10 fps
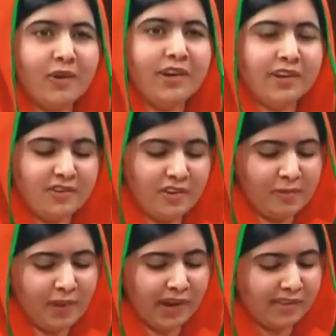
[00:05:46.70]
own country
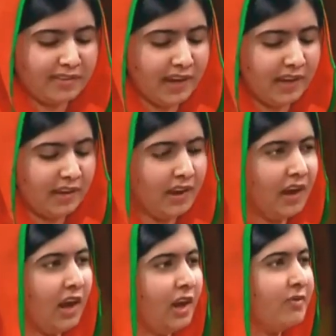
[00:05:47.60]
of Pakistan
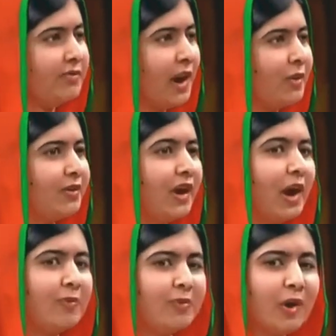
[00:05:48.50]
have found
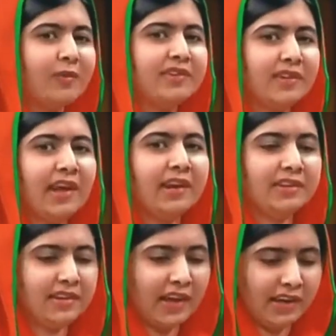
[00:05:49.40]
a promised
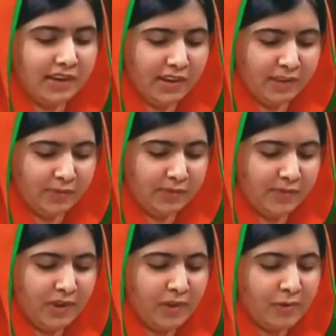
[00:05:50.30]
land in Canada,
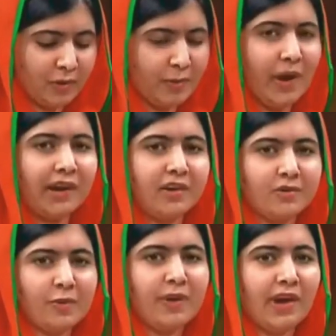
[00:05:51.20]
from Maria
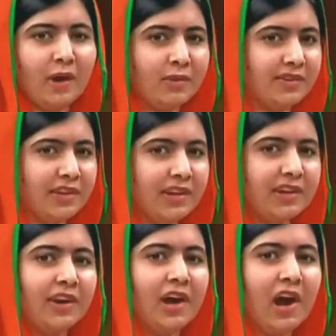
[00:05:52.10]
Topikai
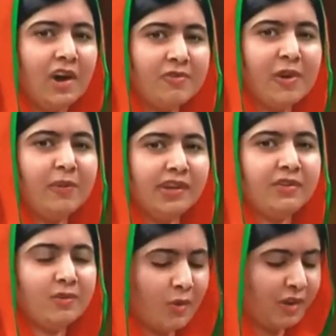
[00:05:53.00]
Wazir, a
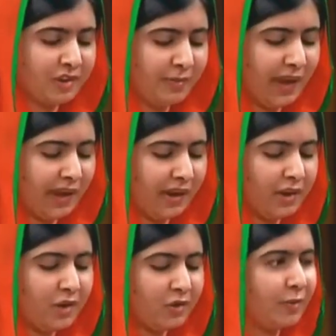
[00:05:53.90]
famous squash player,
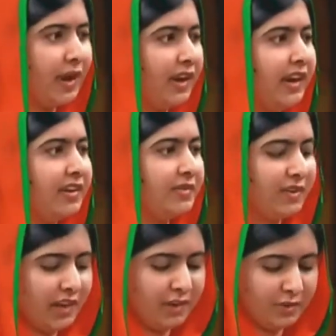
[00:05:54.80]
to my relatives
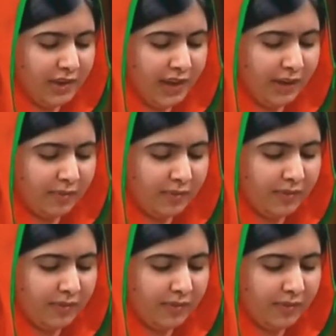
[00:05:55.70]
here today.